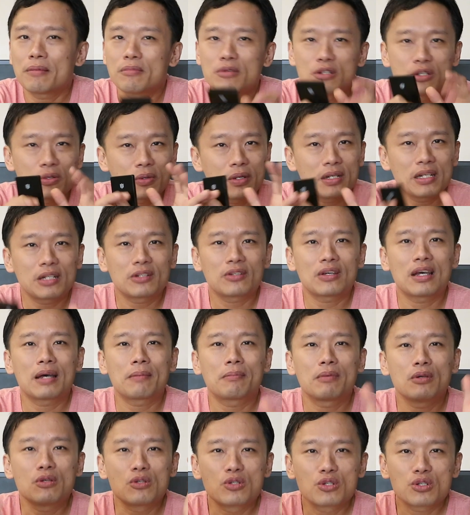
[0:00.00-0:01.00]
You don't want that to
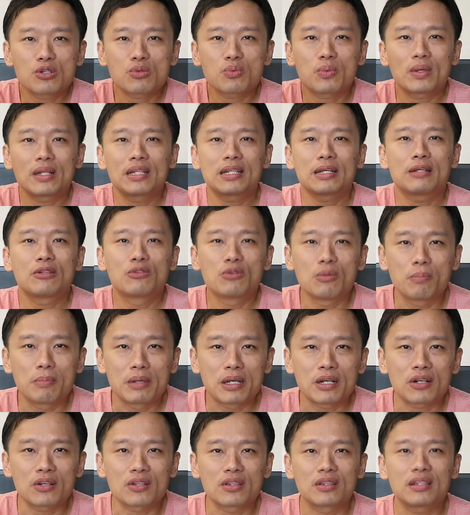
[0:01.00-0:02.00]
happen. You just want them to be
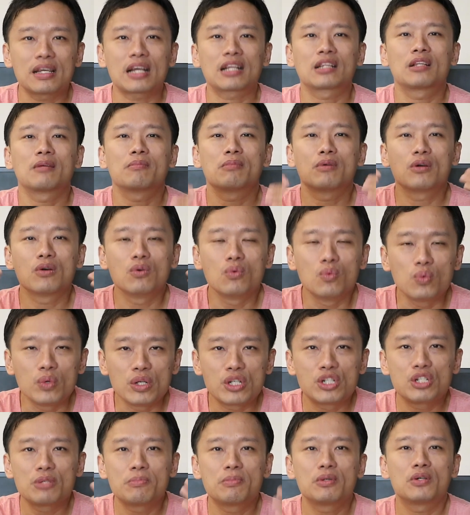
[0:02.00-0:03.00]
contactable,
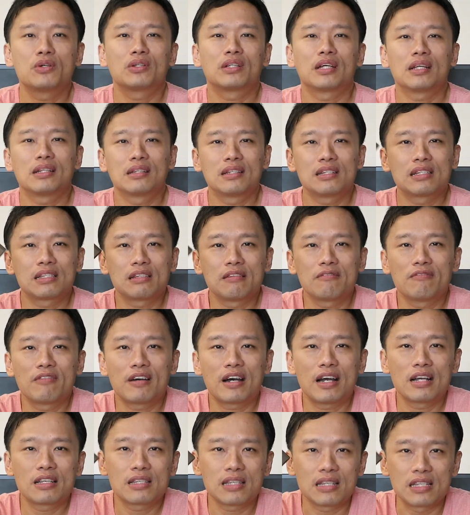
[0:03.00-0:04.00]
reachable. Then this
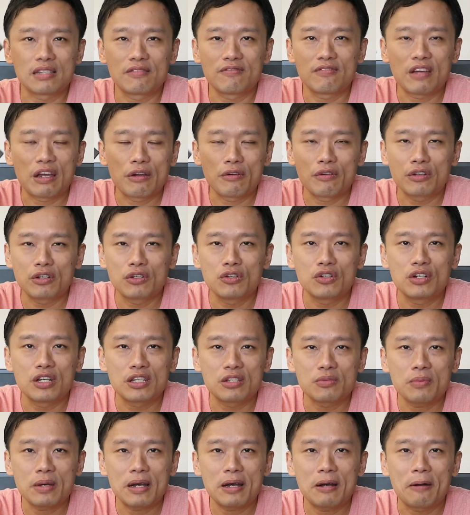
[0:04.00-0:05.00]
device is very good
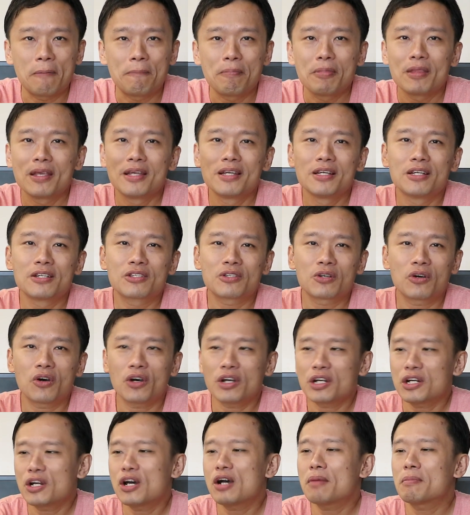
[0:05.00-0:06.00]
as well. So all
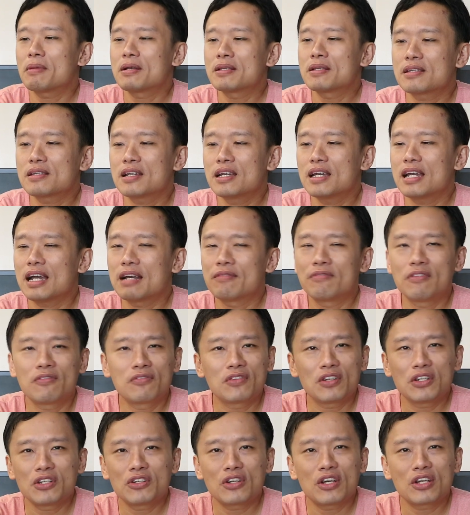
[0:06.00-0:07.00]
in all, I say at
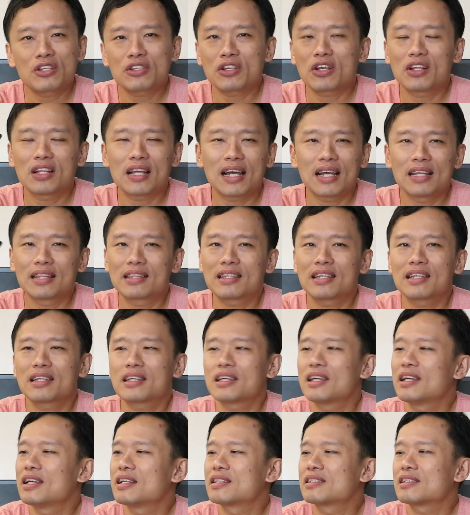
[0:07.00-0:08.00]
$15, I think
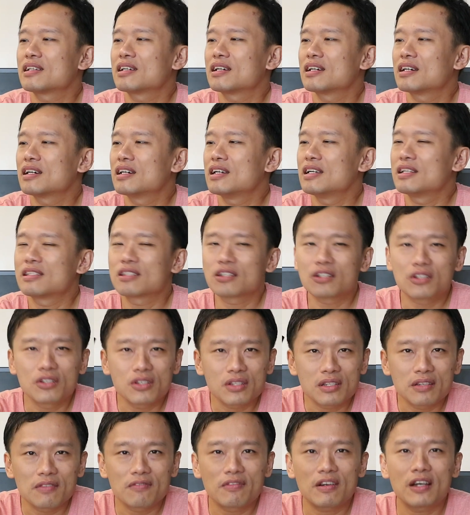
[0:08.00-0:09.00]
it's a
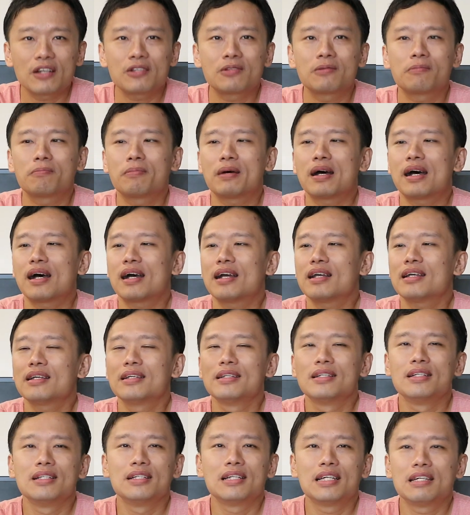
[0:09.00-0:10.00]
good device to buy.
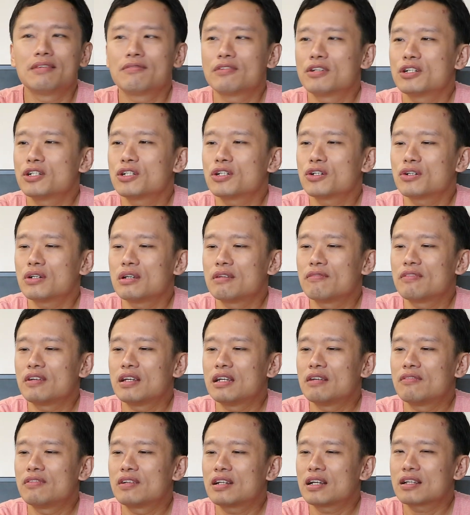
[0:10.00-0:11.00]
Even though
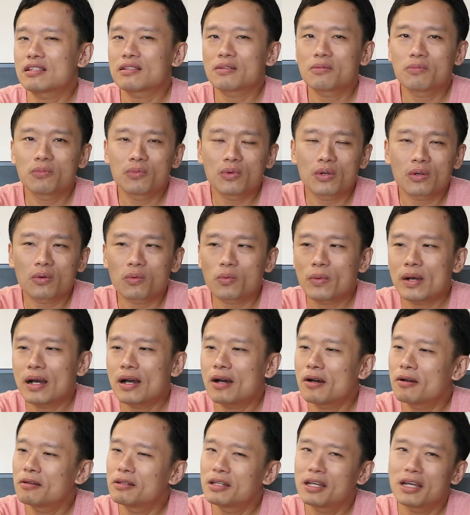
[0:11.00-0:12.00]
if it doesn't work
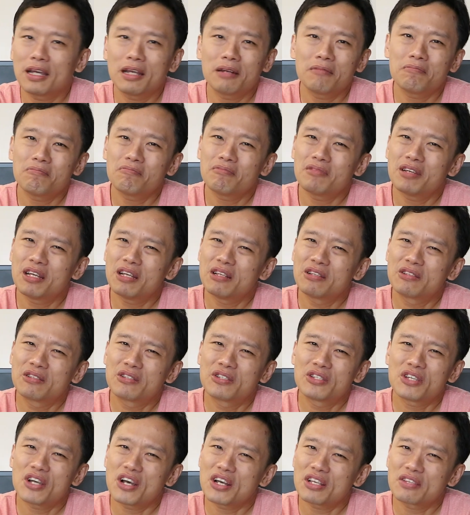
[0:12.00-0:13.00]
well, then it's
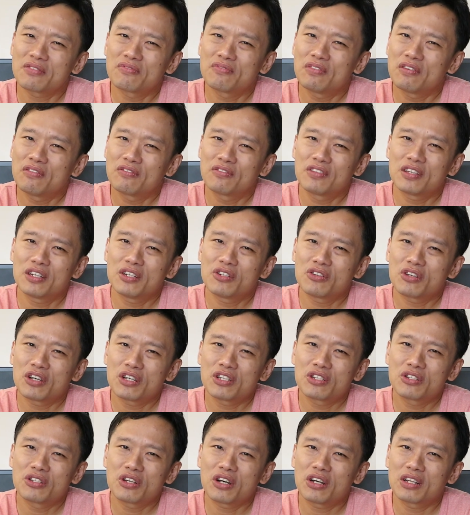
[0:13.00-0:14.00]
just
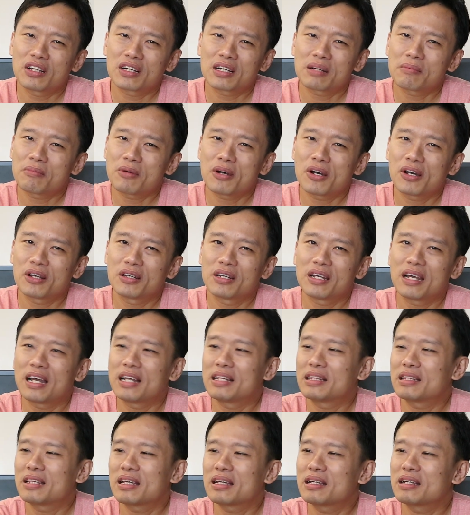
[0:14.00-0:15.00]
$15. Come on, yeah, I
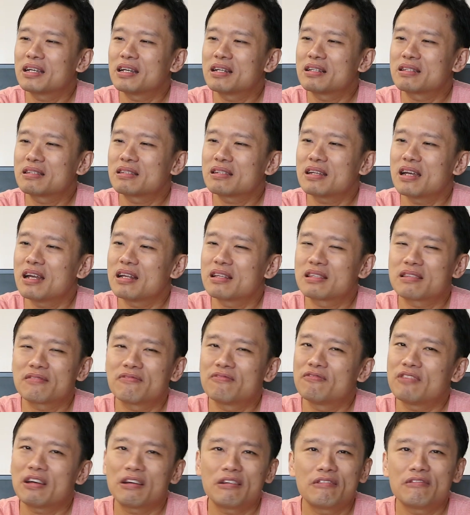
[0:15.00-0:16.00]
think it's
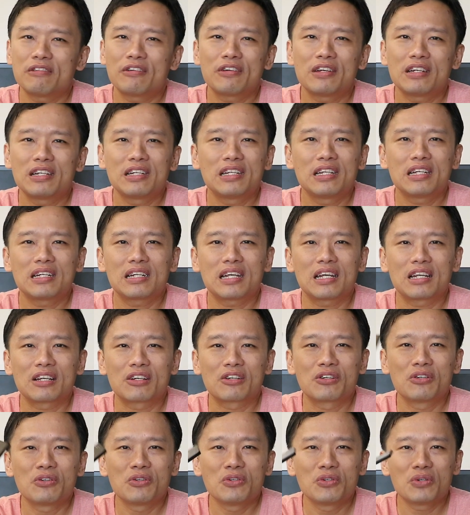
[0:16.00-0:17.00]
very neat and
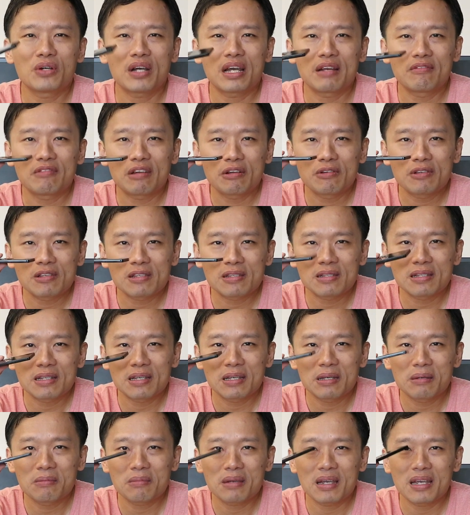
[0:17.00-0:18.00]
cool and very slim.